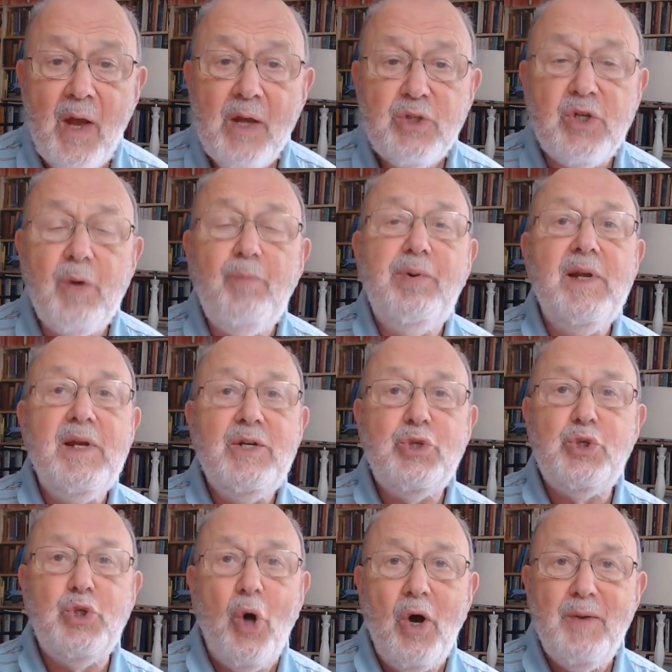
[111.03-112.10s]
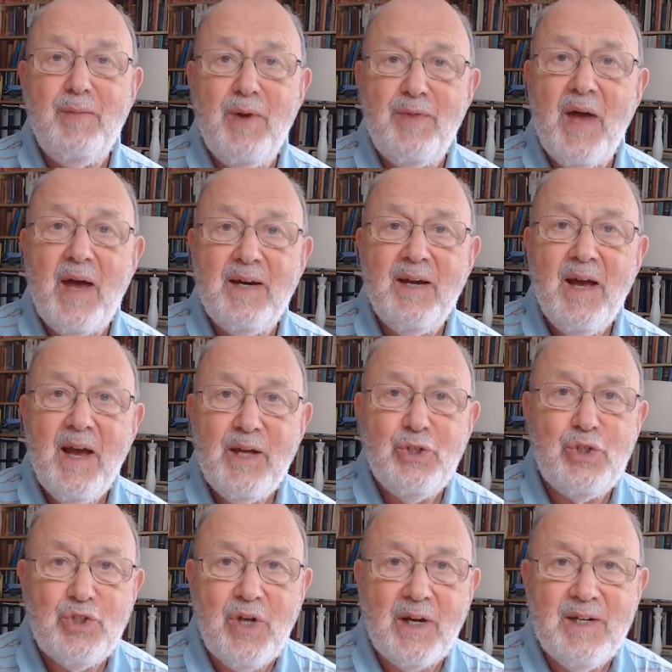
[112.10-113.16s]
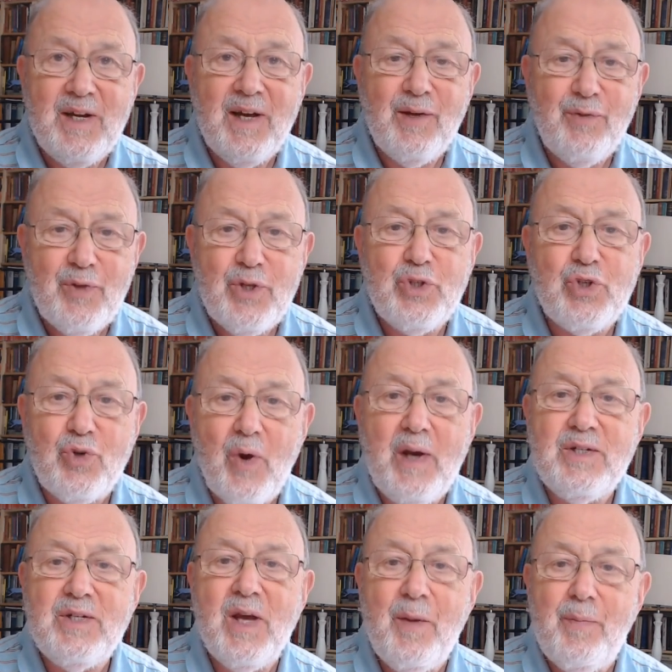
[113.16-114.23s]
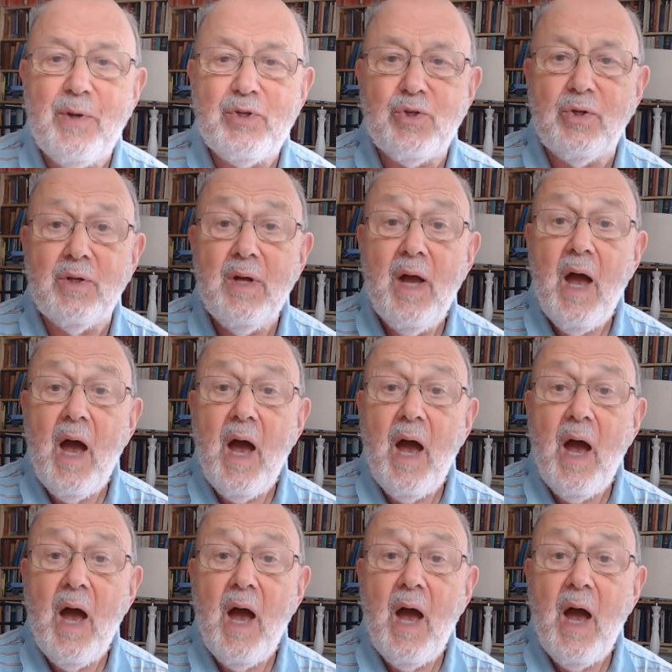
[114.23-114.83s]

So please join me then in studying this great epistle.